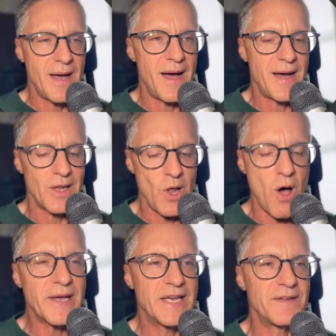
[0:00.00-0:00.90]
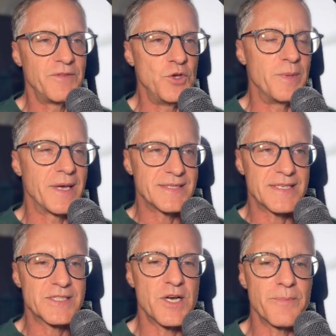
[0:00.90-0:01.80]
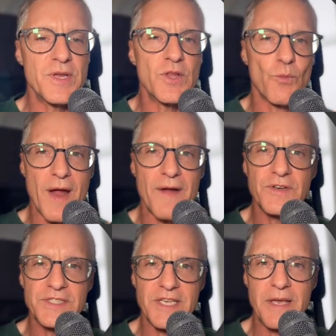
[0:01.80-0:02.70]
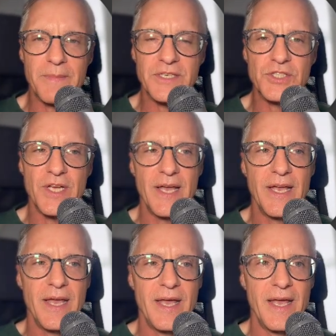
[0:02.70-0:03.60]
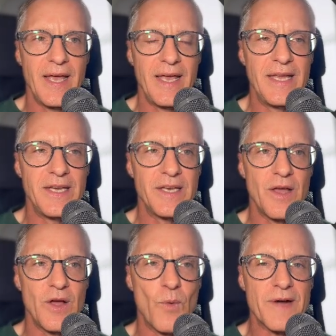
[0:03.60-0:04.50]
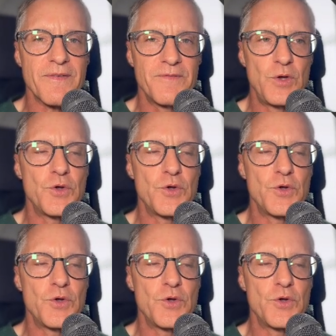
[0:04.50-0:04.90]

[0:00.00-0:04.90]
lock in a view because it's going to bring the reference image in whatever view your